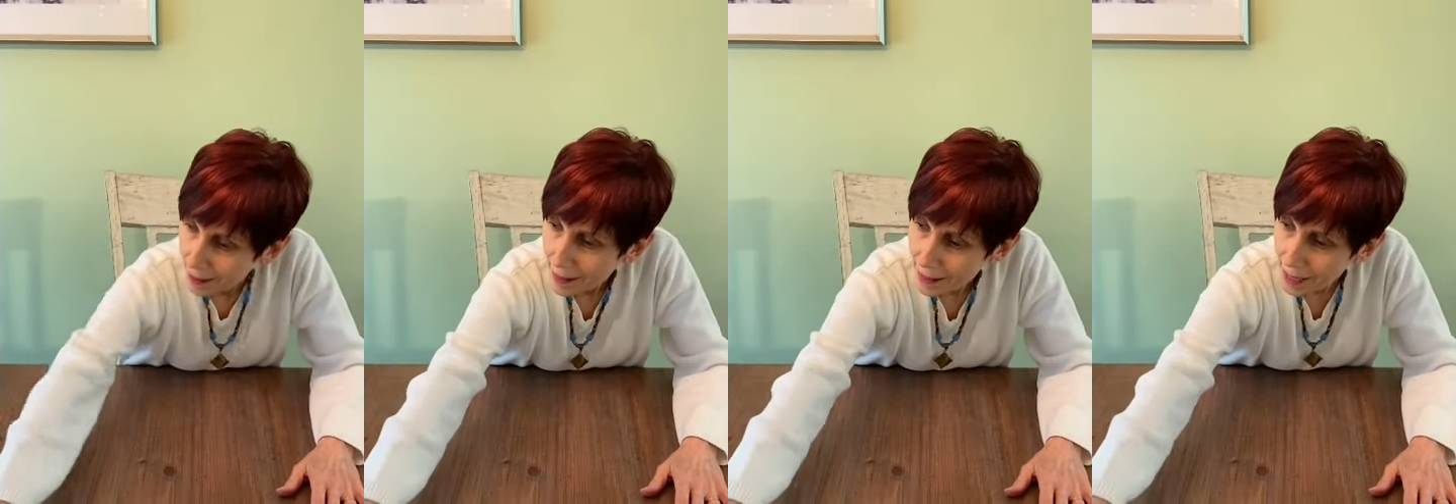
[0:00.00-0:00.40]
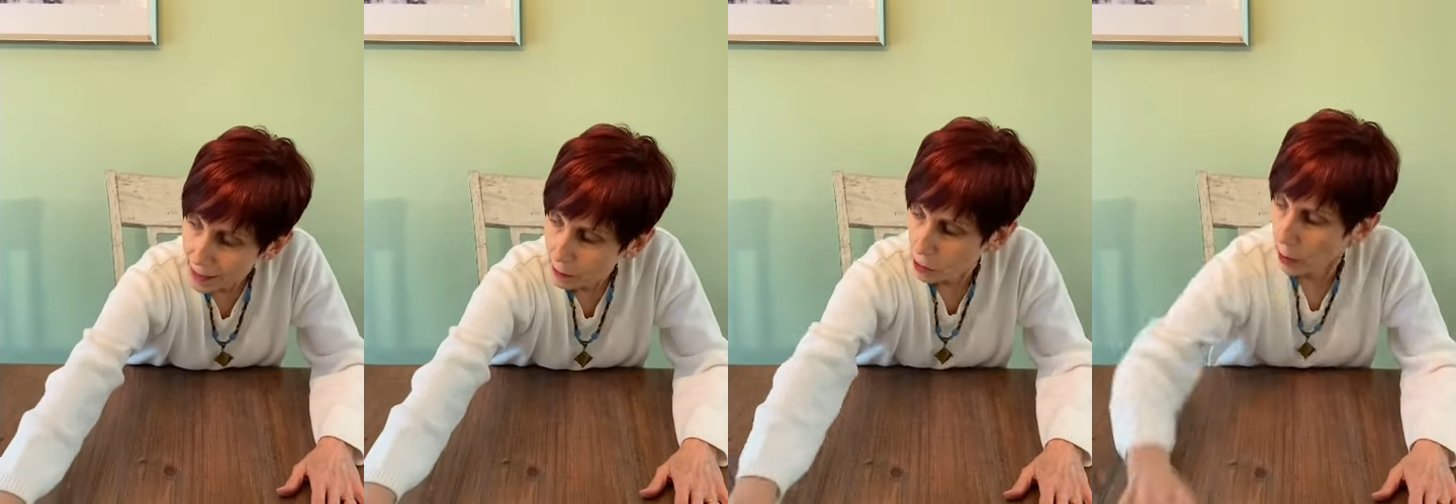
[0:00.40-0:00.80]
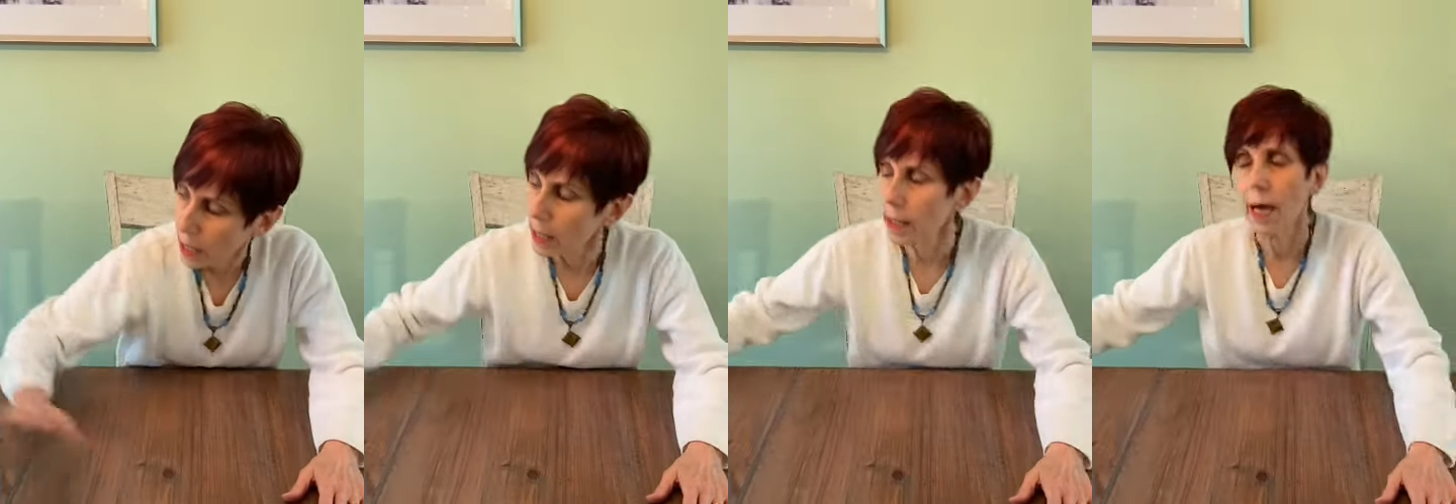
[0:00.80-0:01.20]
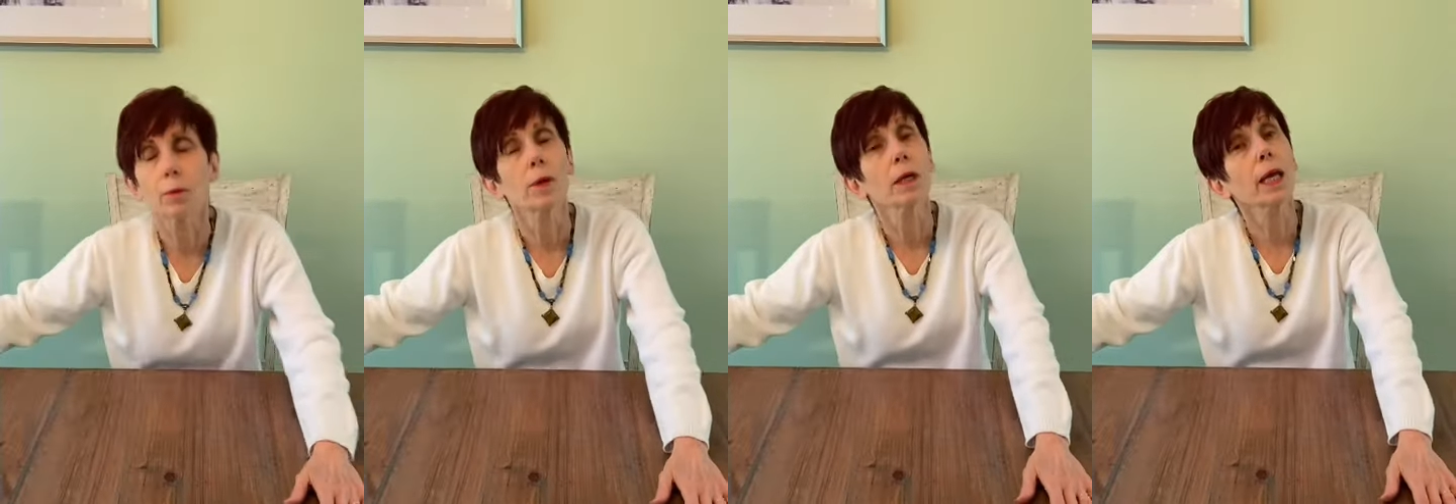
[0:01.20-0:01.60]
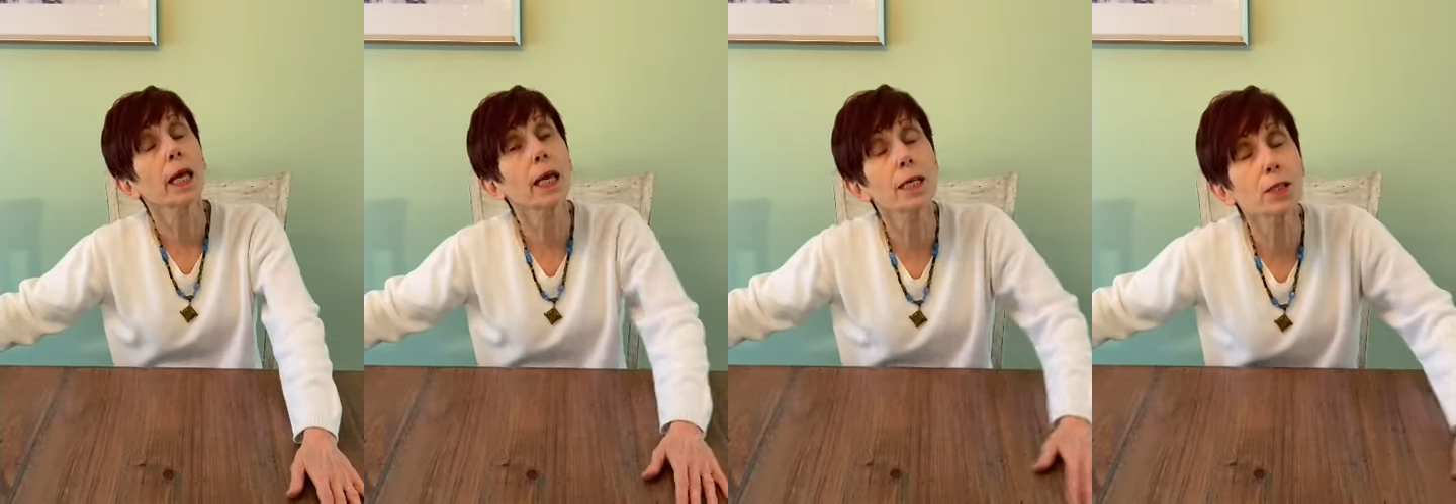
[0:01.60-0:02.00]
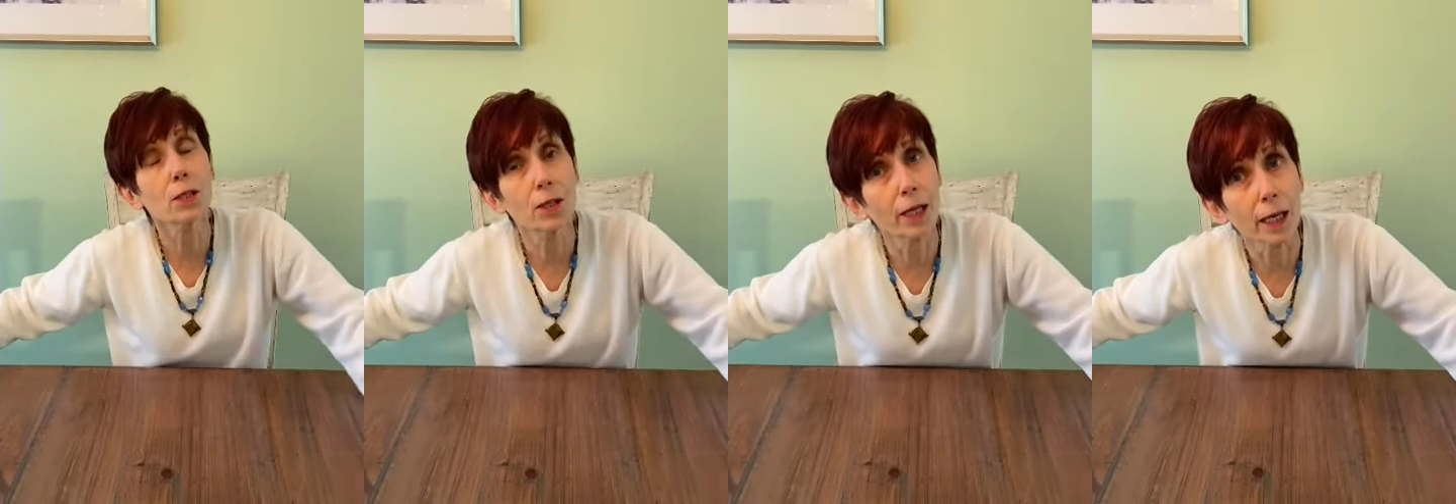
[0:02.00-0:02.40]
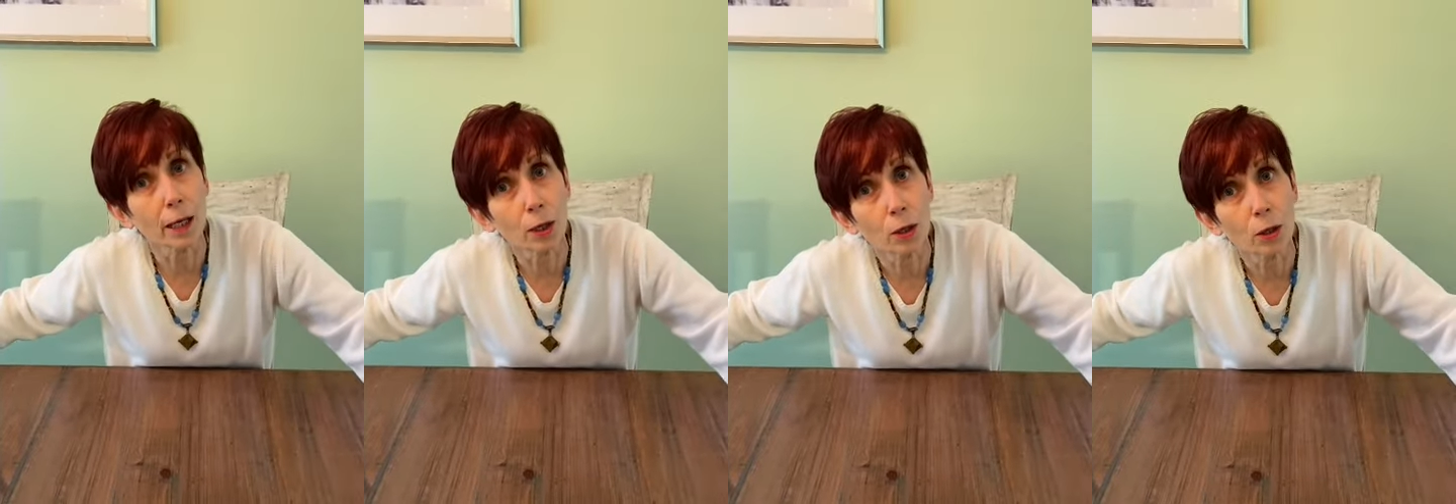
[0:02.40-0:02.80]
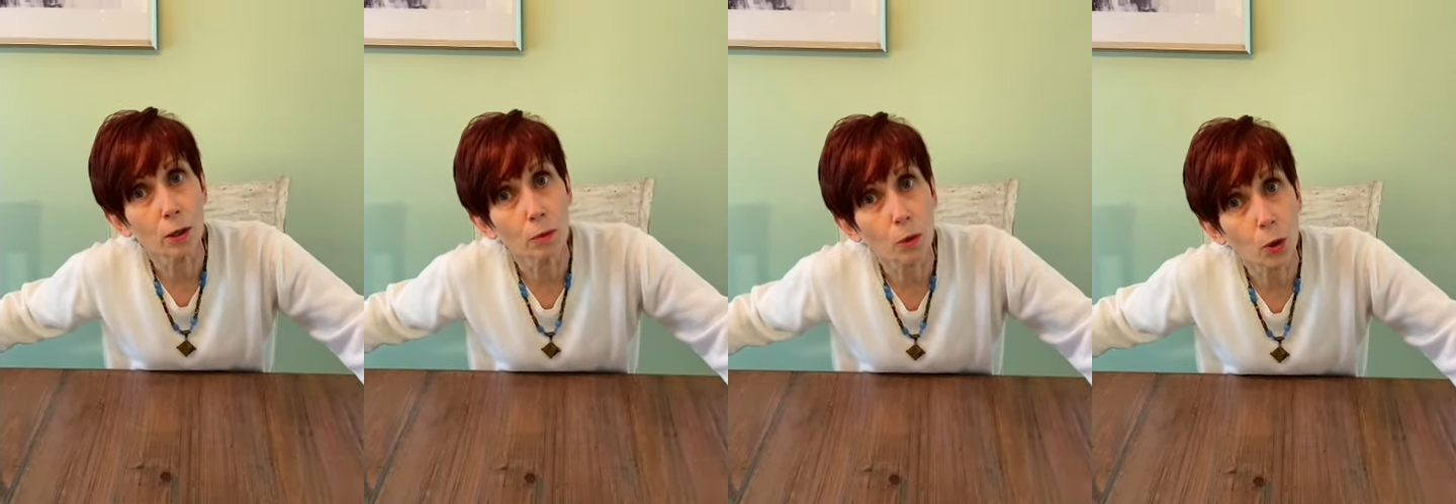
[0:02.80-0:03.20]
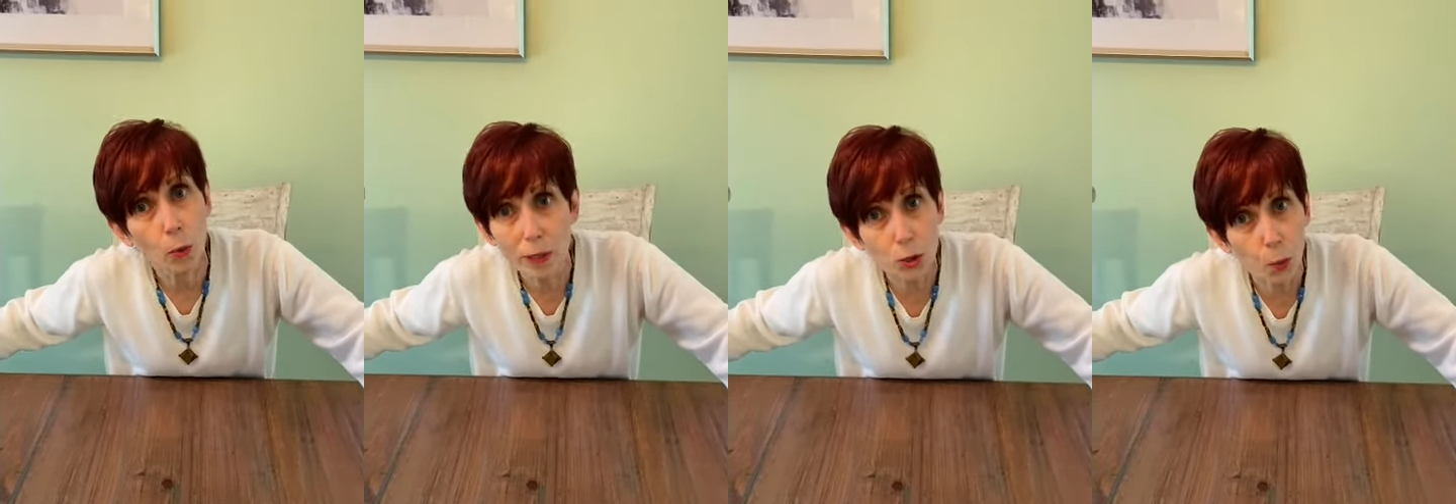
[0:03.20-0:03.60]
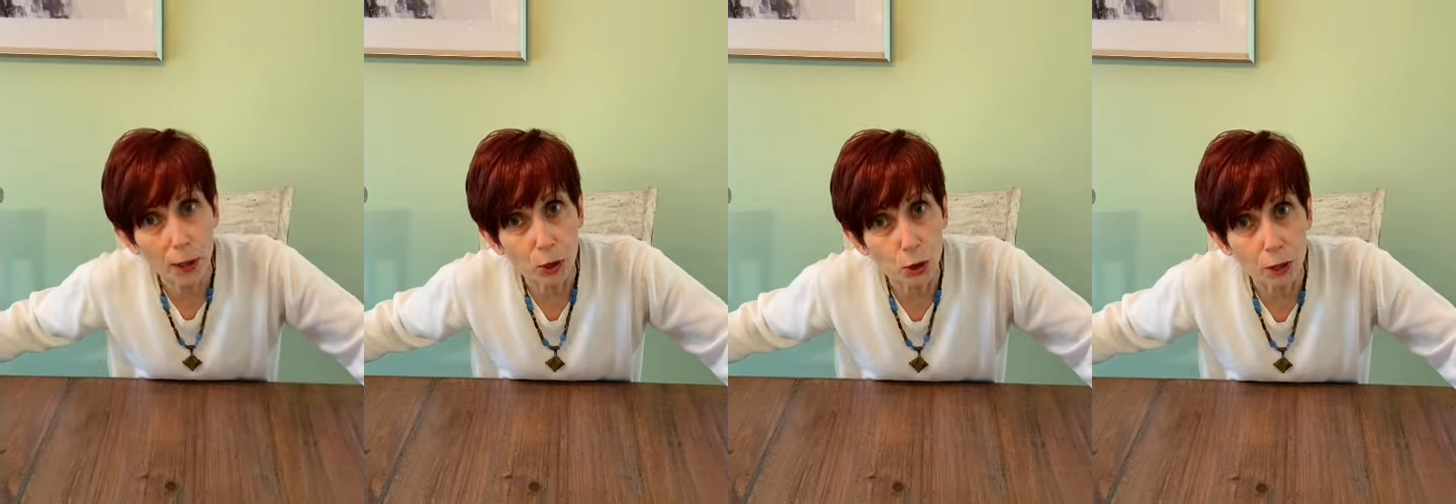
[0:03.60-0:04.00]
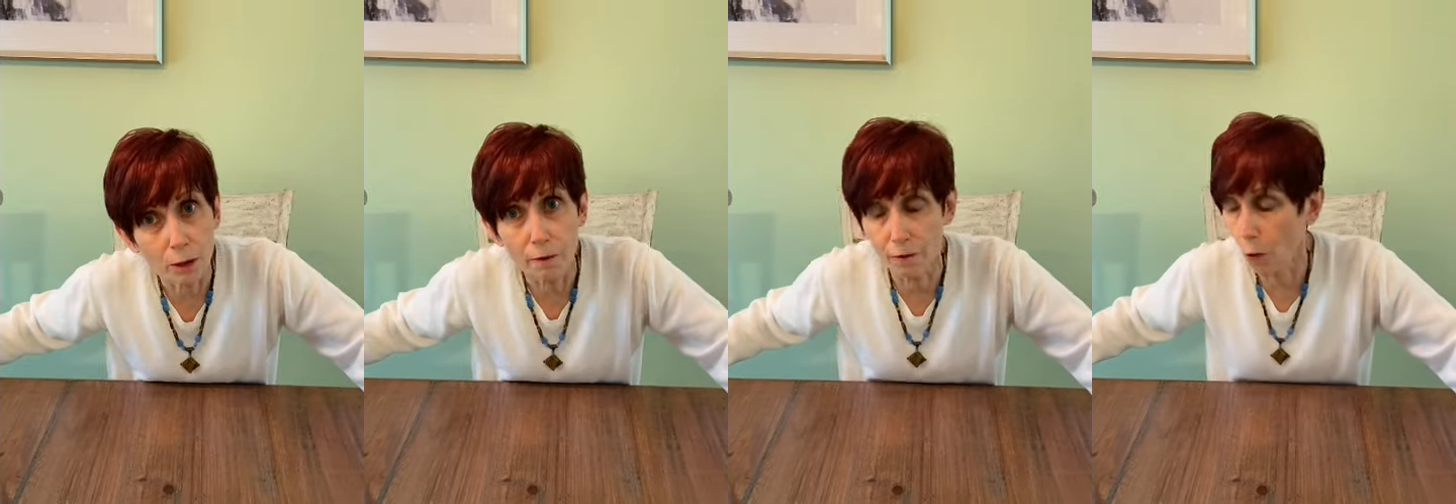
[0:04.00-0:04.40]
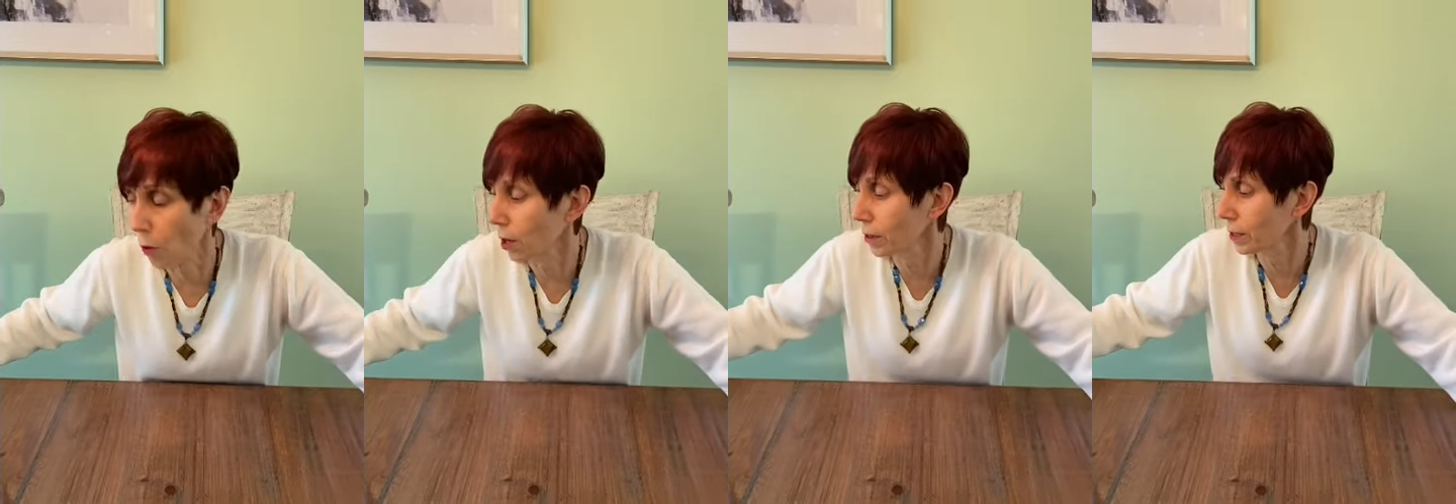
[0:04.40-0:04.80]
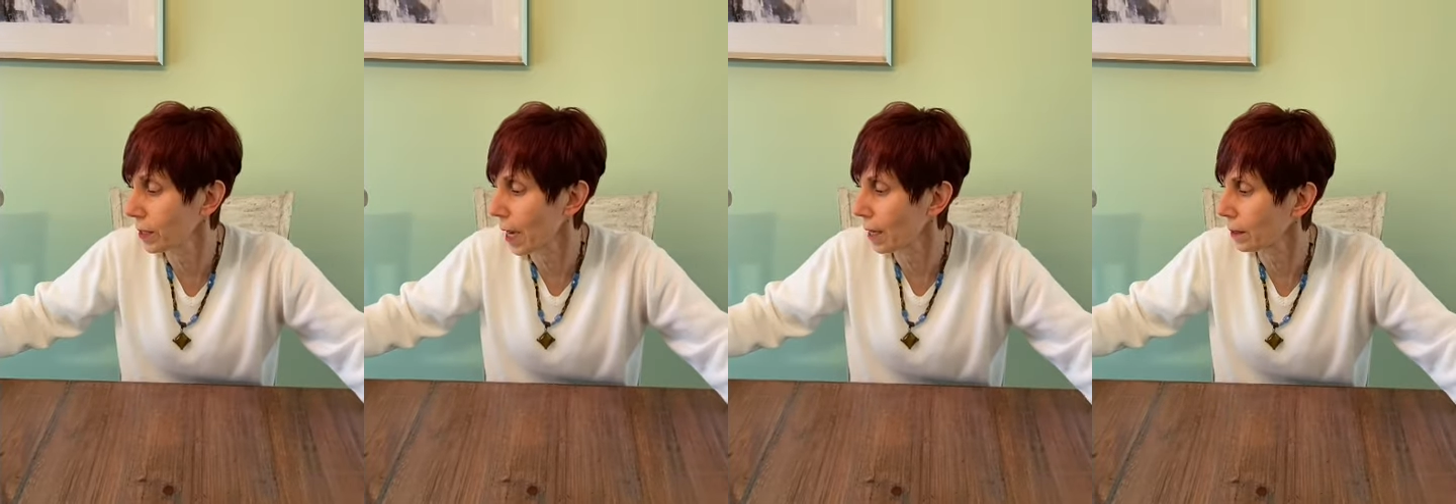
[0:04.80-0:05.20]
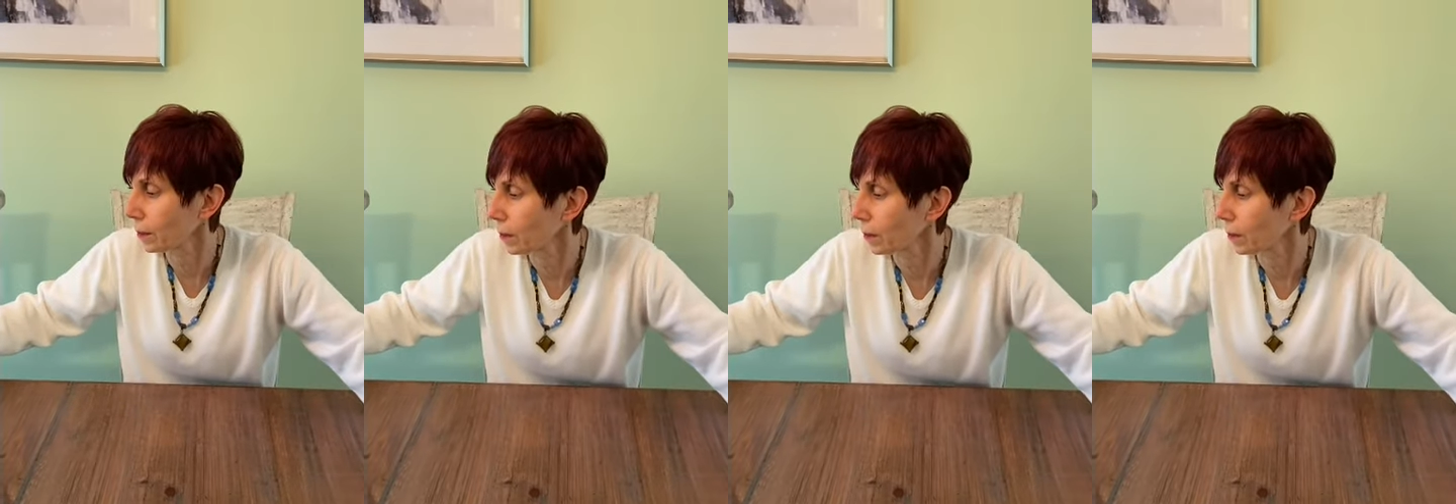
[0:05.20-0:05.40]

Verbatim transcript: That's how it's going. Here's the quiz question for the day.